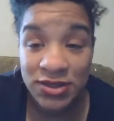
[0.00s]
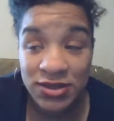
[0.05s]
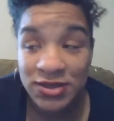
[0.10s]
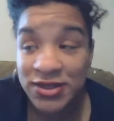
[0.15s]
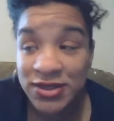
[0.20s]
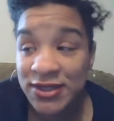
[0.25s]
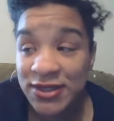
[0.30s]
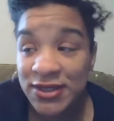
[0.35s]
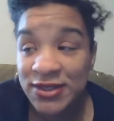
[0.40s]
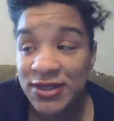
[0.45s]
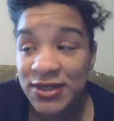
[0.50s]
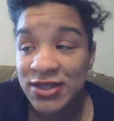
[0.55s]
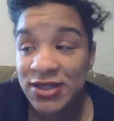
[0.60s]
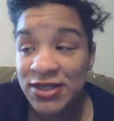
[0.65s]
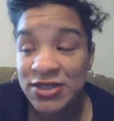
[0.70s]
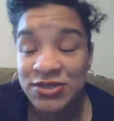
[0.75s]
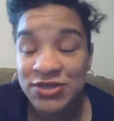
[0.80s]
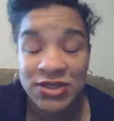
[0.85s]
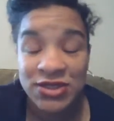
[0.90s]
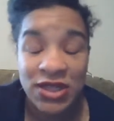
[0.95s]
they did that,
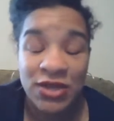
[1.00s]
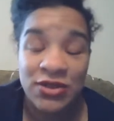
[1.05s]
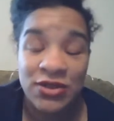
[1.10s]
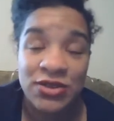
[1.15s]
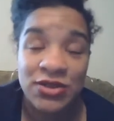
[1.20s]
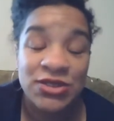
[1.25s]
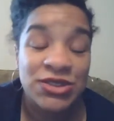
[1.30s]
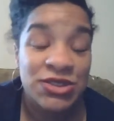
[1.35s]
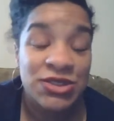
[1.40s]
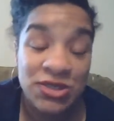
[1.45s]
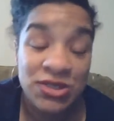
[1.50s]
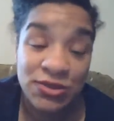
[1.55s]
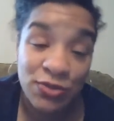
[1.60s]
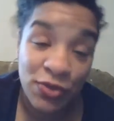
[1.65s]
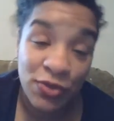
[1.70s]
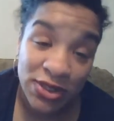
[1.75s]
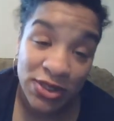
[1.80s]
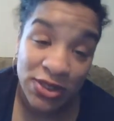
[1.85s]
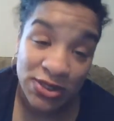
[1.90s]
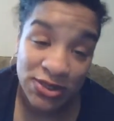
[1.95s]
and she was like, oh, she's just
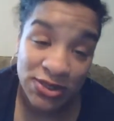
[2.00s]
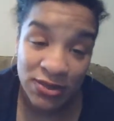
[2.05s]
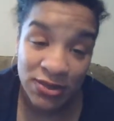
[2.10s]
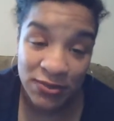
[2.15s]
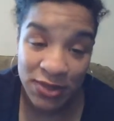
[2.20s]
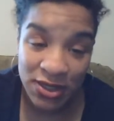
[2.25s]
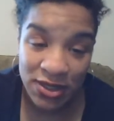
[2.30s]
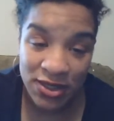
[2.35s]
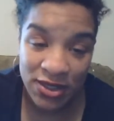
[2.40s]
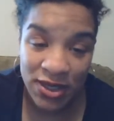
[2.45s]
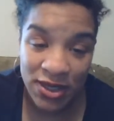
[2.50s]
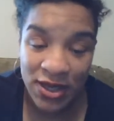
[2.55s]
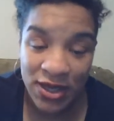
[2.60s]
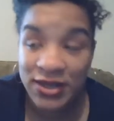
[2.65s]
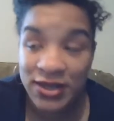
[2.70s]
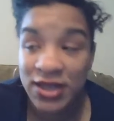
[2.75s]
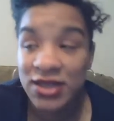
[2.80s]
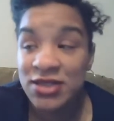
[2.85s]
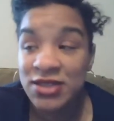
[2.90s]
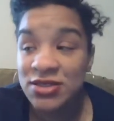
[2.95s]
1 centimeter
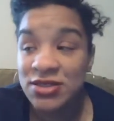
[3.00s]
dilated.